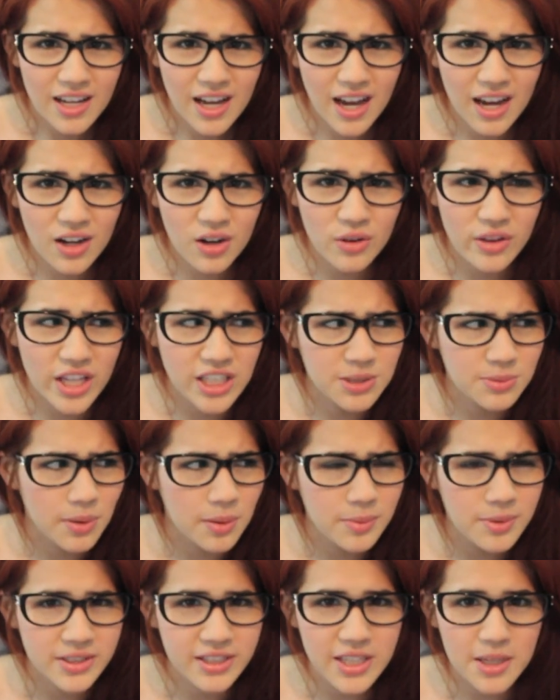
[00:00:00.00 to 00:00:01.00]
I know that's
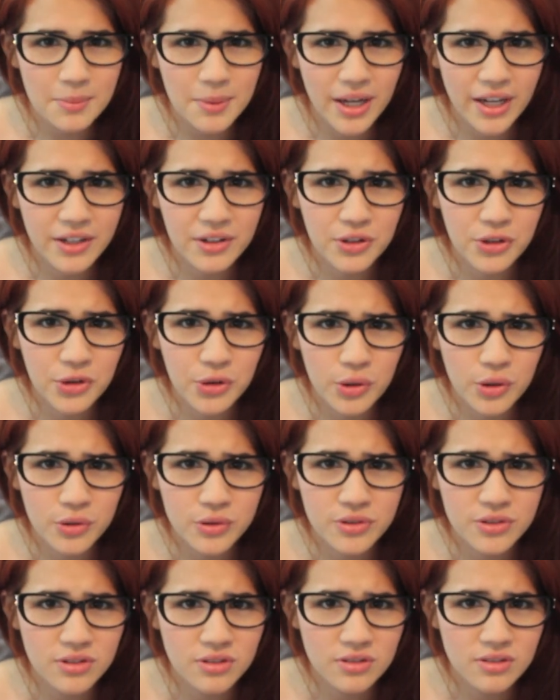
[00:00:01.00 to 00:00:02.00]
probably TMI or
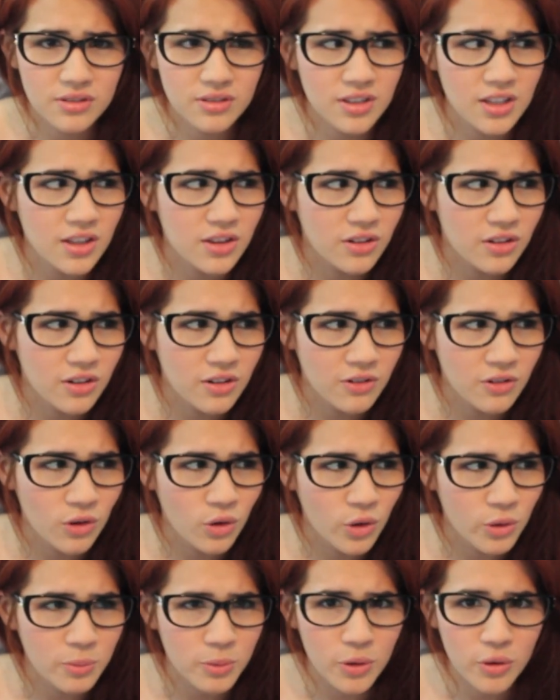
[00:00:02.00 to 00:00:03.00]
gross, either
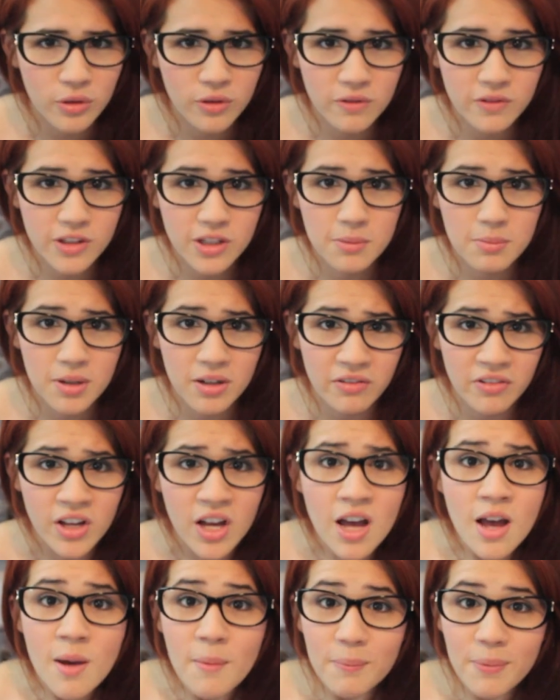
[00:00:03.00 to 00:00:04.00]
or both of the above.
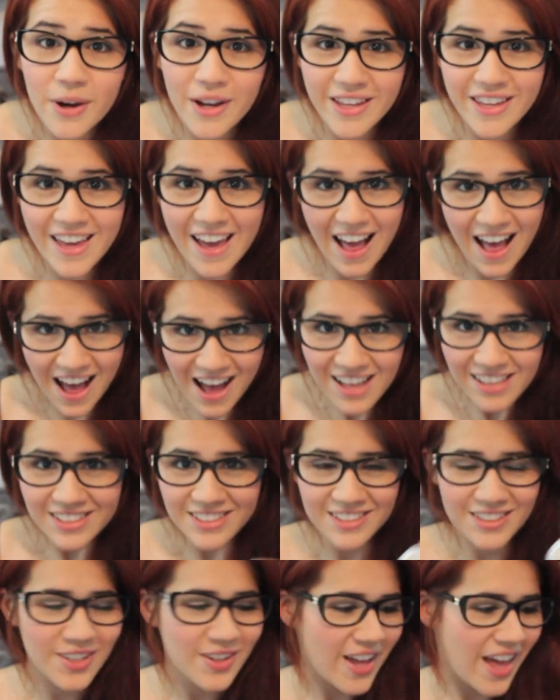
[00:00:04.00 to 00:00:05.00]
But yeah,
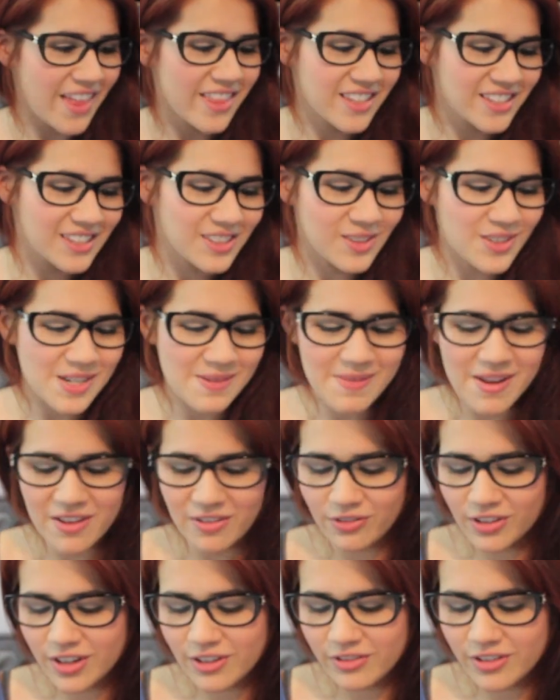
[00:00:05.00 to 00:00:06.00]
so yeah, this is one of
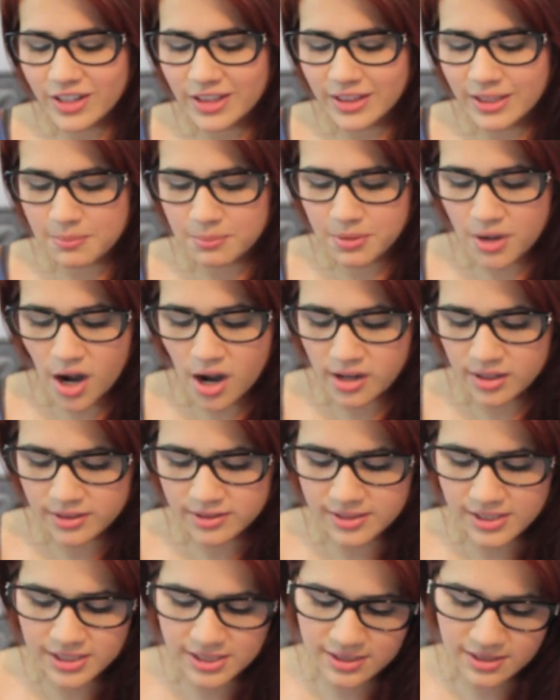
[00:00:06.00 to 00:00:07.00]
my favorite lip
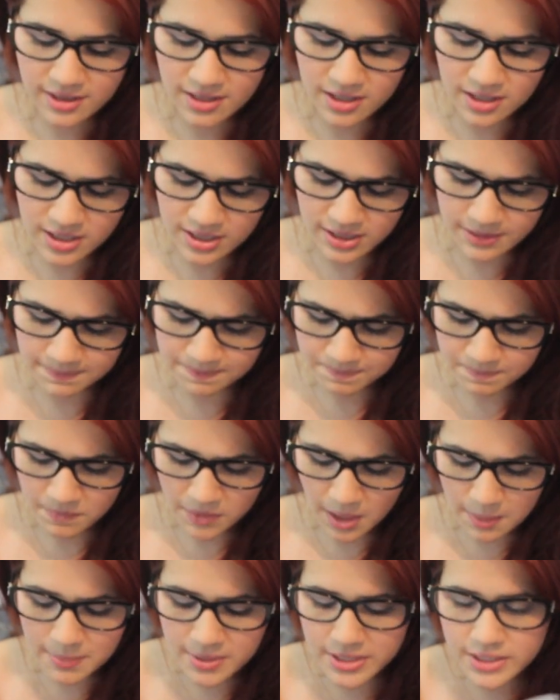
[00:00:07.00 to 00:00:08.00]
products. It's the
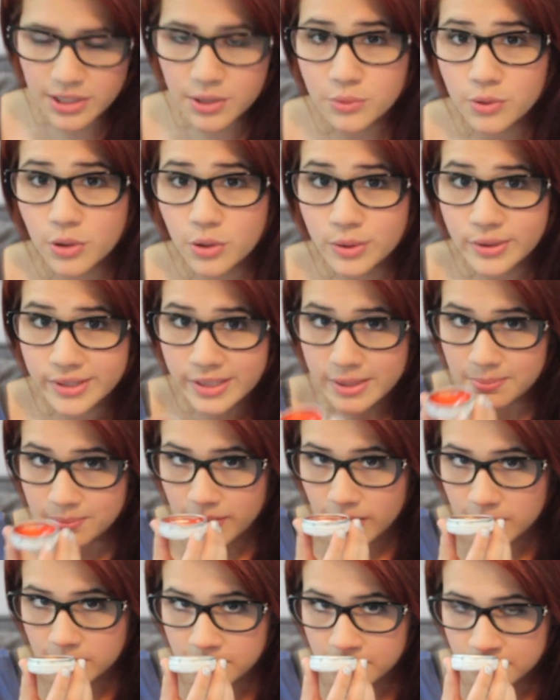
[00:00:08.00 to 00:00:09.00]
Minted Rose Lip
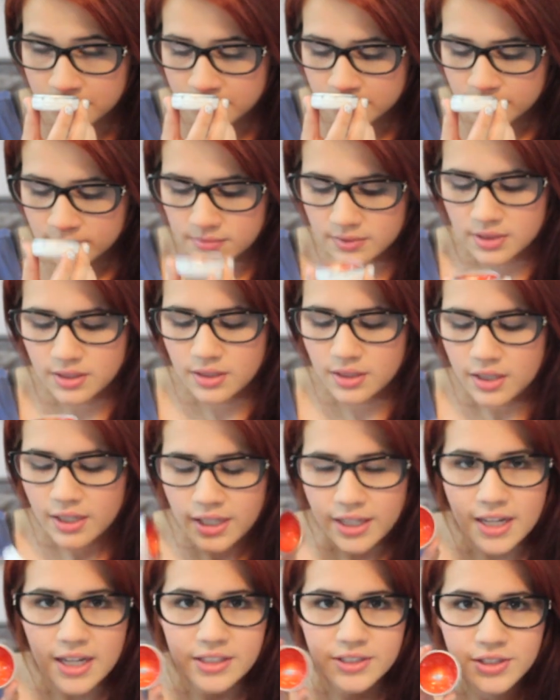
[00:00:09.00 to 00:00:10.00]
Balm.
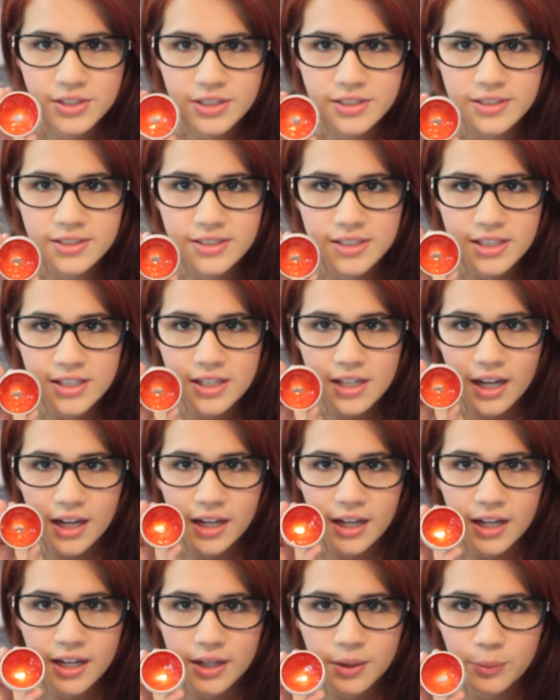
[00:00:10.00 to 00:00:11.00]
And as you can see,
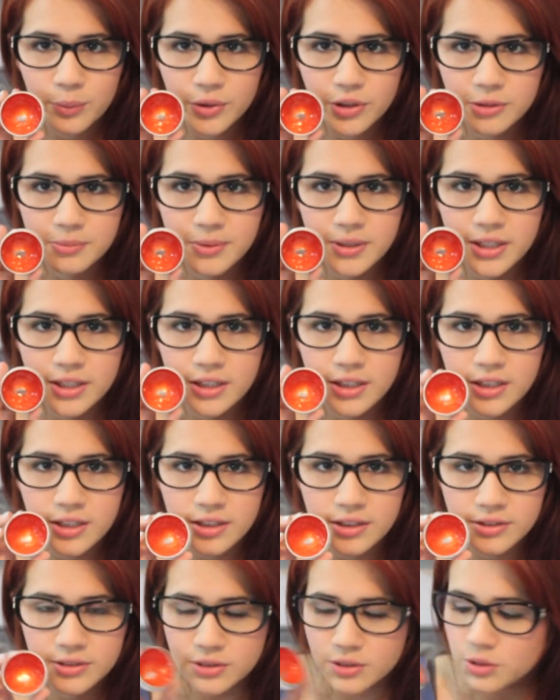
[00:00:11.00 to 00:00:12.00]
I will be
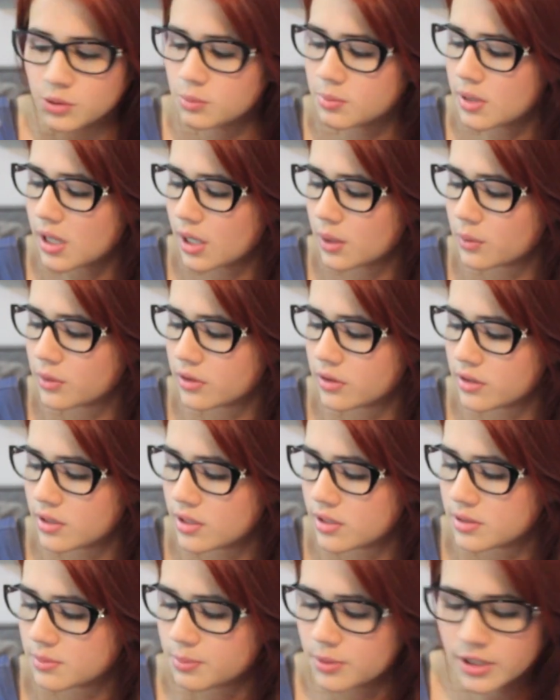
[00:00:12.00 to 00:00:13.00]
needing to buy one of
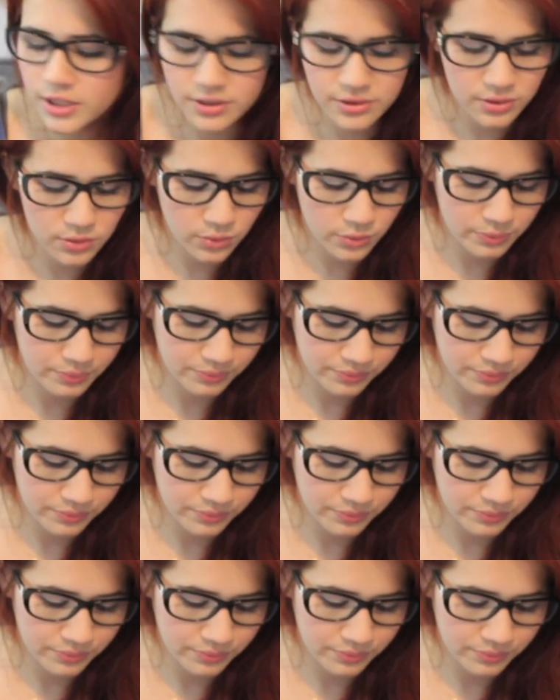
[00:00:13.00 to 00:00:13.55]
these pretty soon.